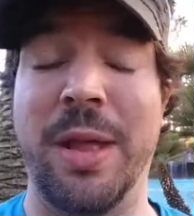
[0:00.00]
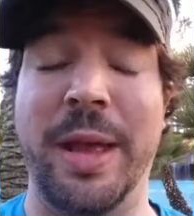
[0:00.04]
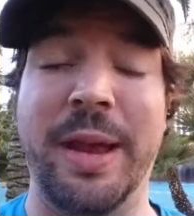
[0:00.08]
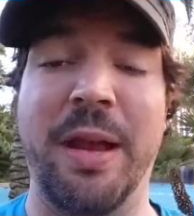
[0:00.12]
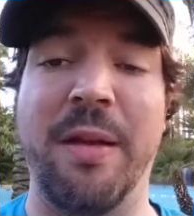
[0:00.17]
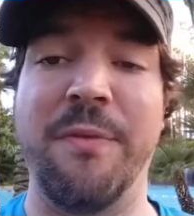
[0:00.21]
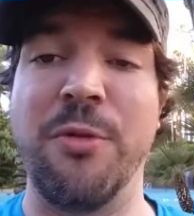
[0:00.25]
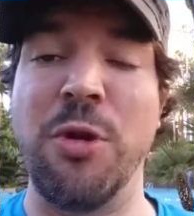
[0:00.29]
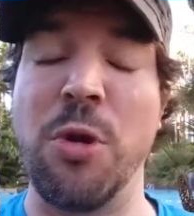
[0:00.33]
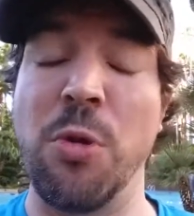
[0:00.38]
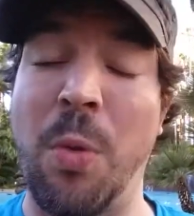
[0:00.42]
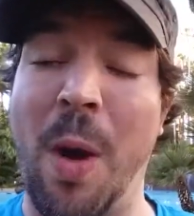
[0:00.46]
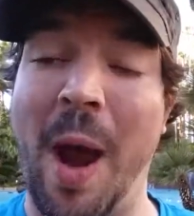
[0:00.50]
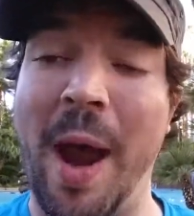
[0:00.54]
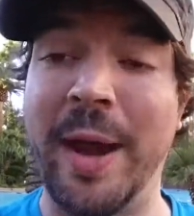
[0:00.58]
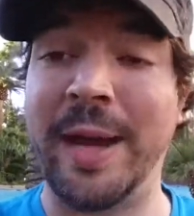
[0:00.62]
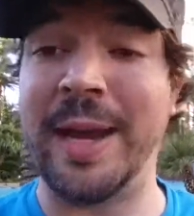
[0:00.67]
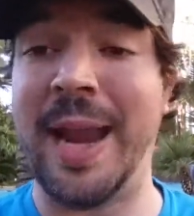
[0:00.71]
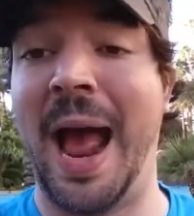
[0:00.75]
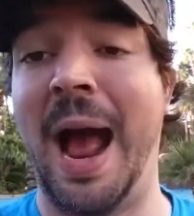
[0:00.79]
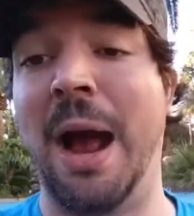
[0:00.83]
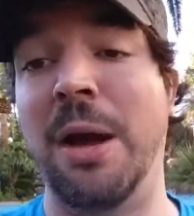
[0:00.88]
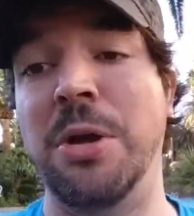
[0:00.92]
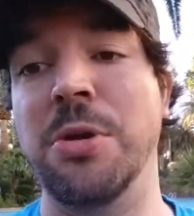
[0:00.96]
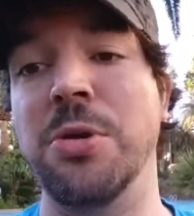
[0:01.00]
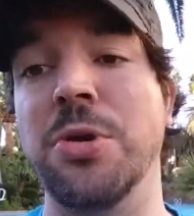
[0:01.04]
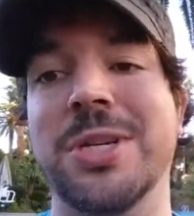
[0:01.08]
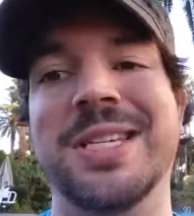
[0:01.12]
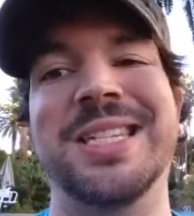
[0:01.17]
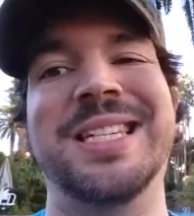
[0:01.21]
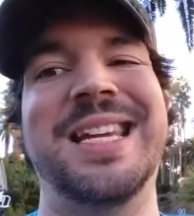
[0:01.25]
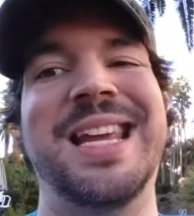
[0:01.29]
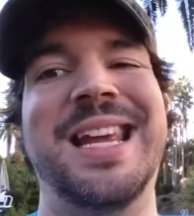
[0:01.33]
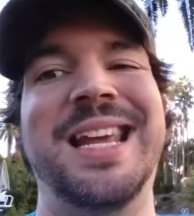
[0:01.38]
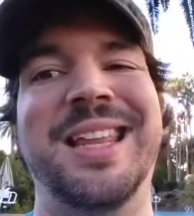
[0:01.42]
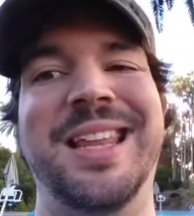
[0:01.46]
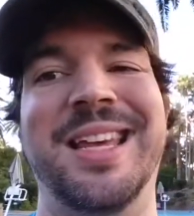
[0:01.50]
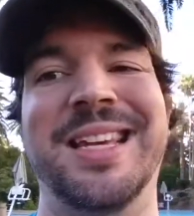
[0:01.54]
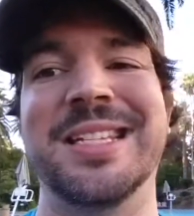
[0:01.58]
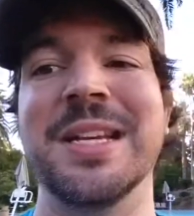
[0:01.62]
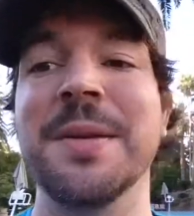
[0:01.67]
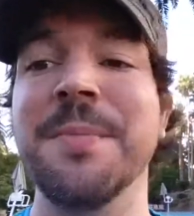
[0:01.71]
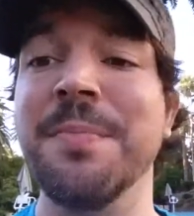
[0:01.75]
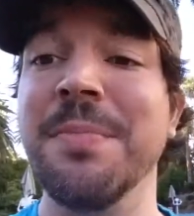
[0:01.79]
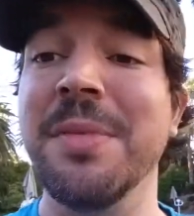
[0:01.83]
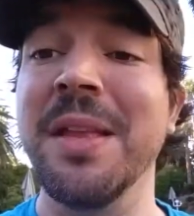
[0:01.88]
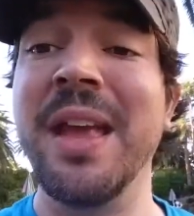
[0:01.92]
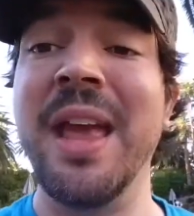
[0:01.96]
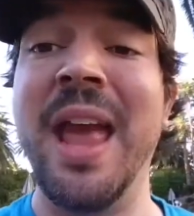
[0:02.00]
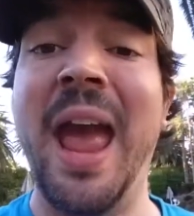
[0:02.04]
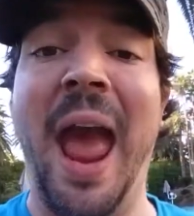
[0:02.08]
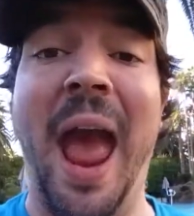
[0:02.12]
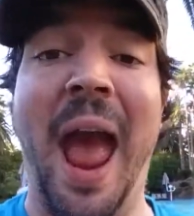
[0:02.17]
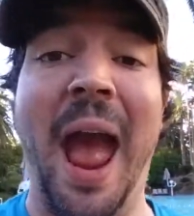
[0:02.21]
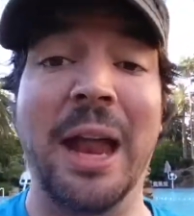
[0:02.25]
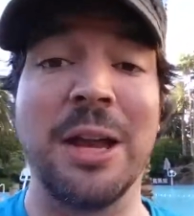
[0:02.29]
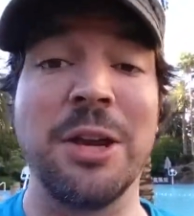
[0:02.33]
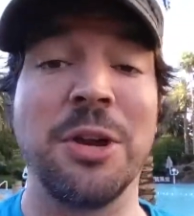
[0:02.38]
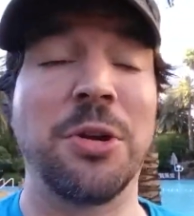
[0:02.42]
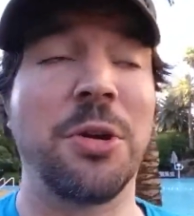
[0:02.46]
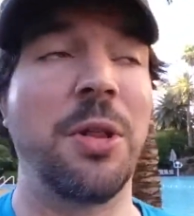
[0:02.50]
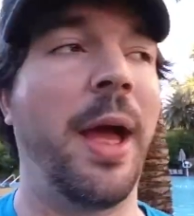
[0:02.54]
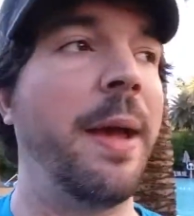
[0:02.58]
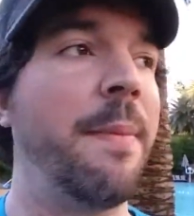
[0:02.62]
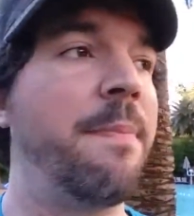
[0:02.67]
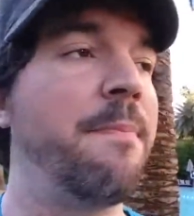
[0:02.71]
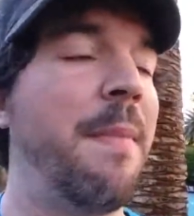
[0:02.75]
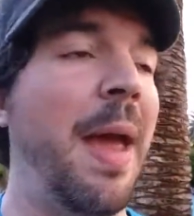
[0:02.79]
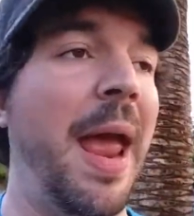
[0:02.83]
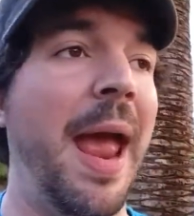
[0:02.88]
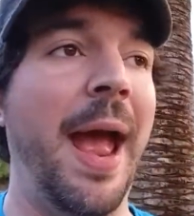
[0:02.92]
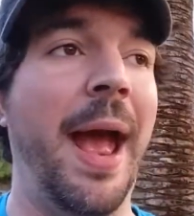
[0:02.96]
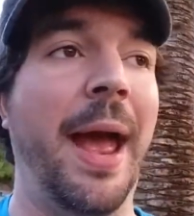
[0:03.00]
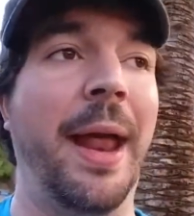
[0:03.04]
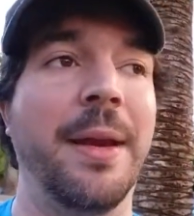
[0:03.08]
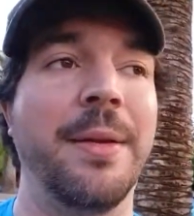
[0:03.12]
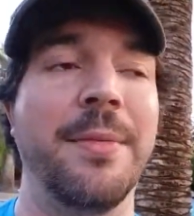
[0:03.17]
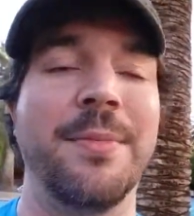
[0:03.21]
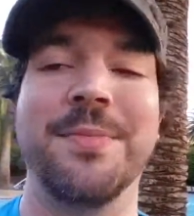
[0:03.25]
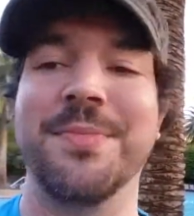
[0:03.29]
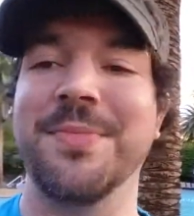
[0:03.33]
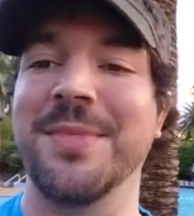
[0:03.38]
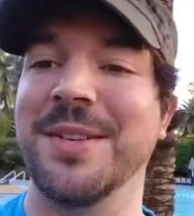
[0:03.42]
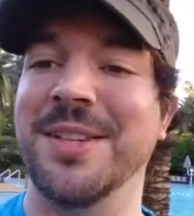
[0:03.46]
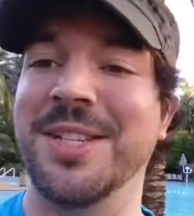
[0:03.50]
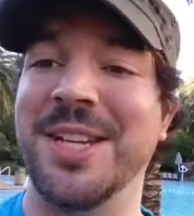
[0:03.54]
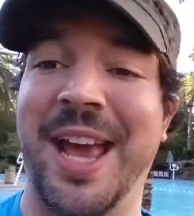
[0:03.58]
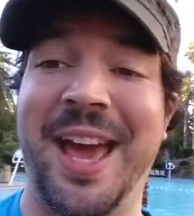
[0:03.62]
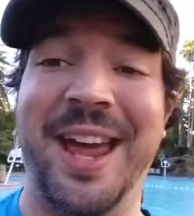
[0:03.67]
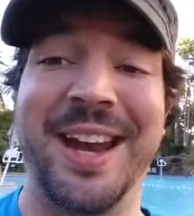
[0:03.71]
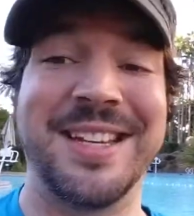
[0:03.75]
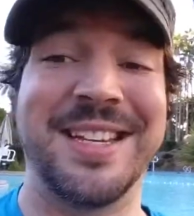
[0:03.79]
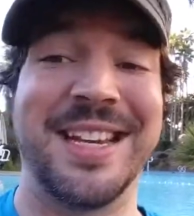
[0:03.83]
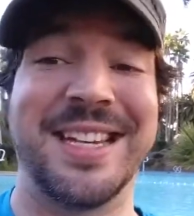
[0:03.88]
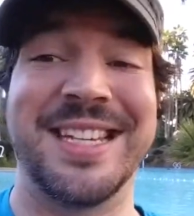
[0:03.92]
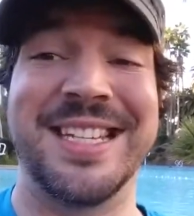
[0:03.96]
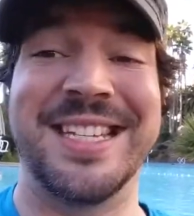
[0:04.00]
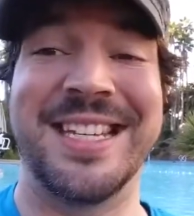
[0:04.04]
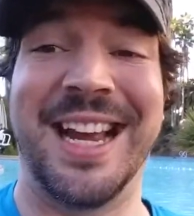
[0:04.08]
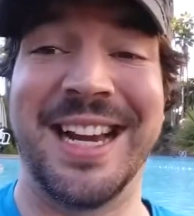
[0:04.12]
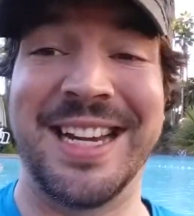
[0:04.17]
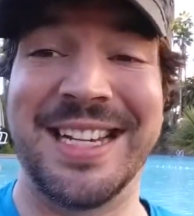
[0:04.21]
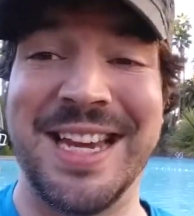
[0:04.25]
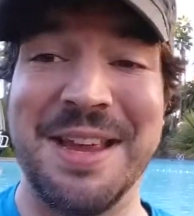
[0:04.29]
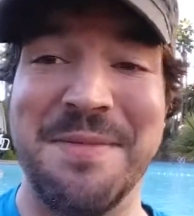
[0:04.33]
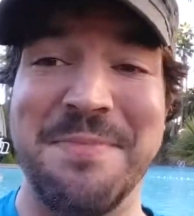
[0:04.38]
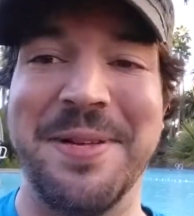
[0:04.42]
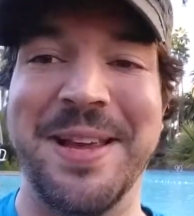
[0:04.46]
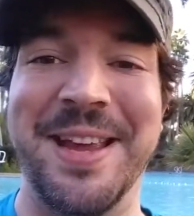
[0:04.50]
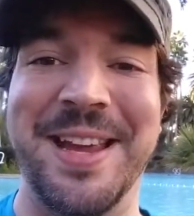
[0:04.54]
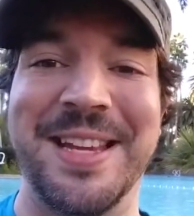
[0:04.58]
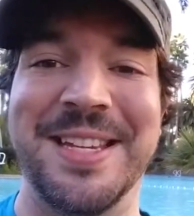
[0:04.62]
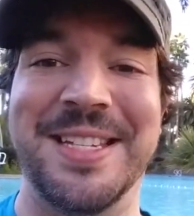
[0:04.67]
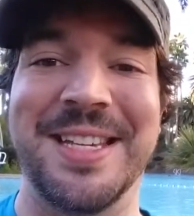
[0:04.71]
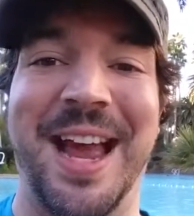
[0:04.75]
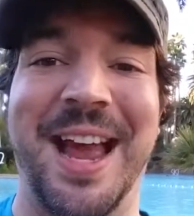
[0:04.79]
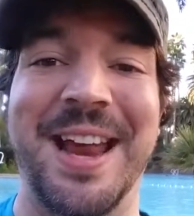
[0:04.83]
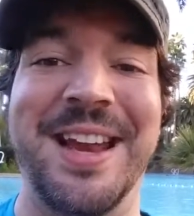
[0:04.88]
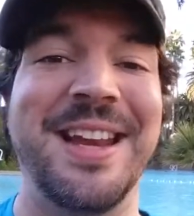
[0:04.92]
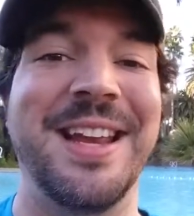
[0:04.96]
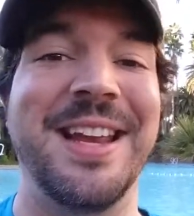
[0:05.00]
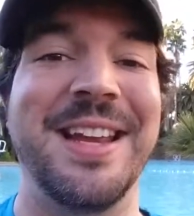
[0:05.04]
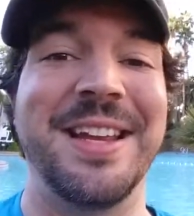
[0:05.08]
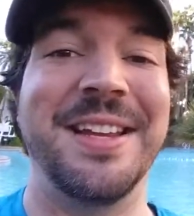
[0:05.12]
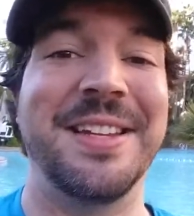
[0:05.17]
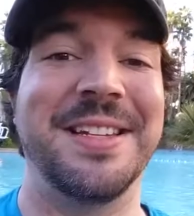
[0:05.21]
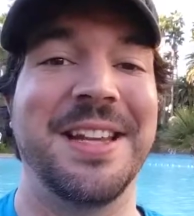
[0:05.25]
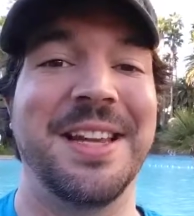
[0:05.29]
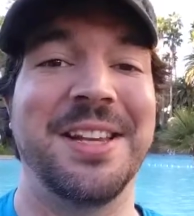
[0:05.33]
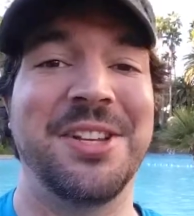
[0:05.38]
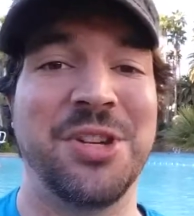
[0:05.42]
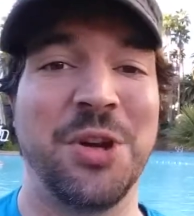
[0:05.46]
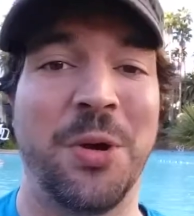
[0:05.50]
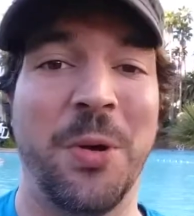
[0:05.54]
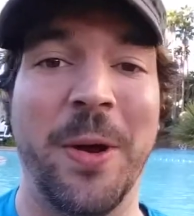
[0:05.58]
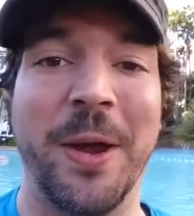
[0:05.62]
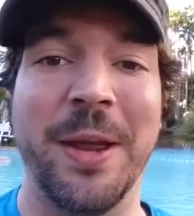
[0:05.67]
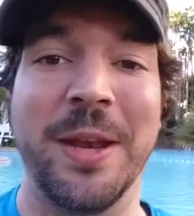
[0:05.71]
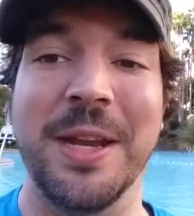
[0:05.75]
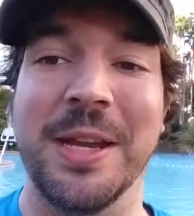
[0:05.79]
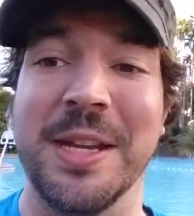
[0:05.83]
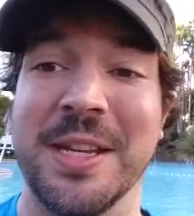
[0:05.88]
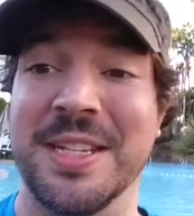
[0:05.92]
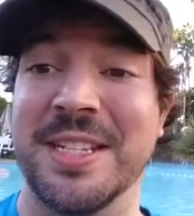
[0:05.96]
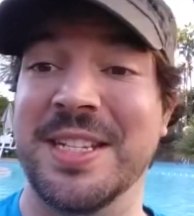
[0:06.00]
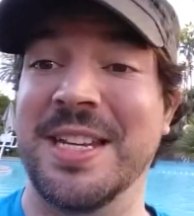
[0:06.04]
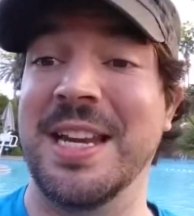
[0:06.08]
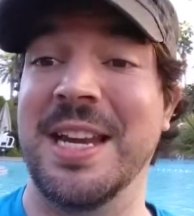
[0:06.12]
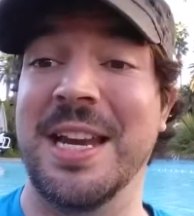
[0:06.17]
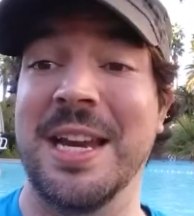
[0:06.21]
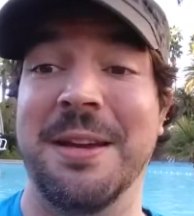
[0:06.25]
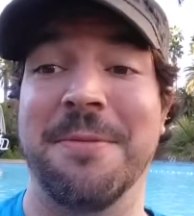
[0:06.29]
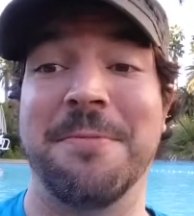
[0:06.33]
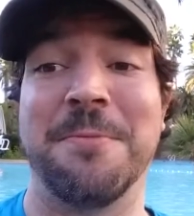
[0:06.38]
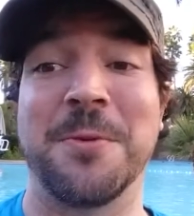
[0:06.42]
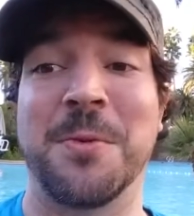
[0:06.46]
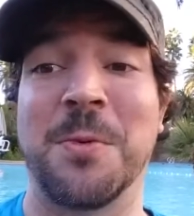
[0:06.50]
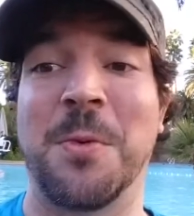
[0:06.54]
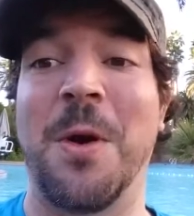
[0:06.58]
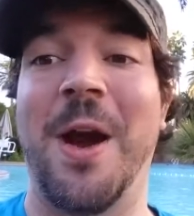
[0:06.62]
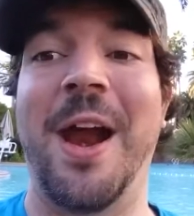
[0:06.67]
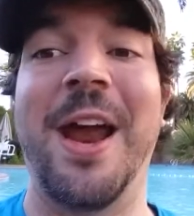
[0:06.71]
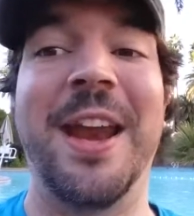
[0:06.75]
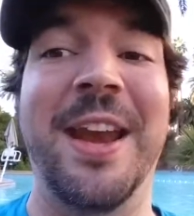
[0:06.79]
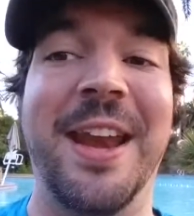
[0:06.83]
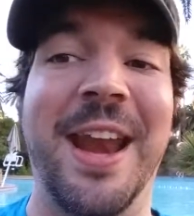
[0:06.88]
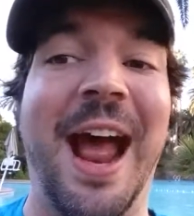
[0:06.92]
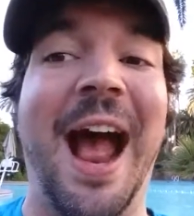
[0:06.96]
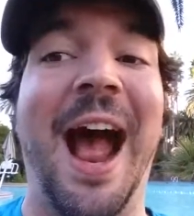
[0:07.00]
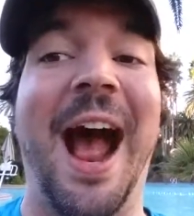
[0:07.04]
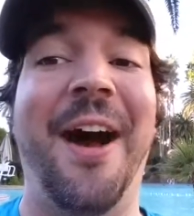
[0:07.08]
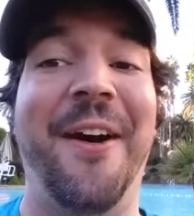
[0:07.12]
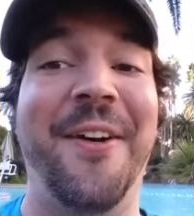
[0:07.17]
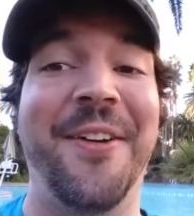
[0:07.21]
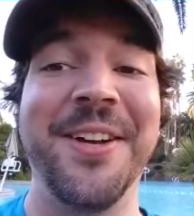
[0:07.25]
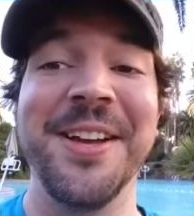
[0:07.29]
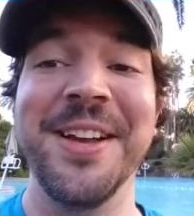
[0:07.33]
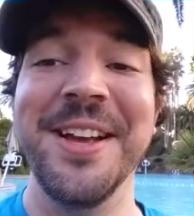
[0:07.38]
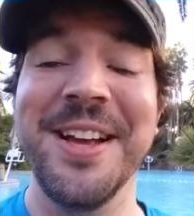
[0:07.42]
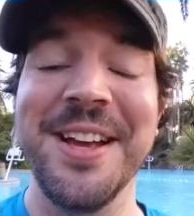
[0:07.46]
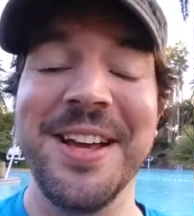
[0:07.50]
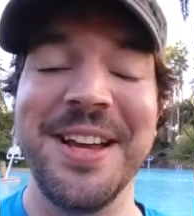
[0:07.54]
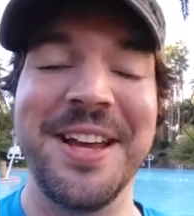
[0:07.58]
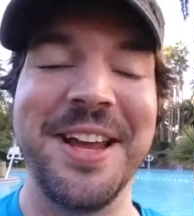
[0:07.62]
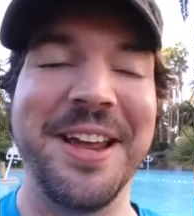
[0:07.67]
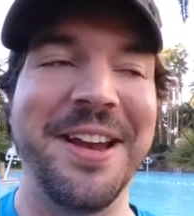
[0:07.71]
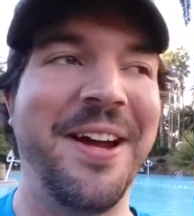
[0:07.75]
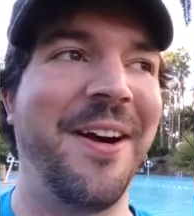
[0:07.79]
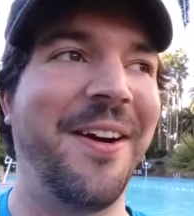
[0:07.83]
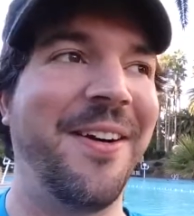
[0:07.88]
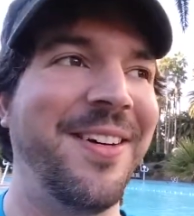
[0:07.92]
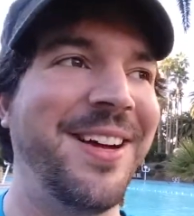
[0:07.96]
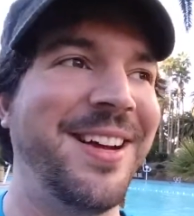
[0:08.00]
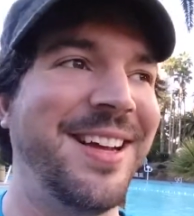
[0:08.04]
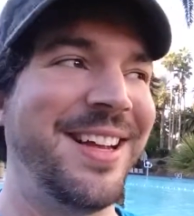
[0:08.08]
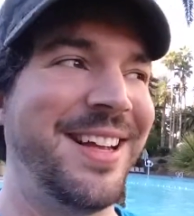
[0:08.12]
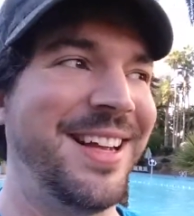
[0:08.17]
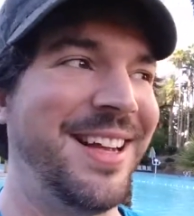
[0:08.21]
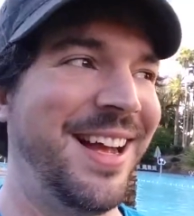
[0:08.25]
Like, if you right now, you see this, and you're like, man, Chad is a sexy beast. I need to join his team right now, you know,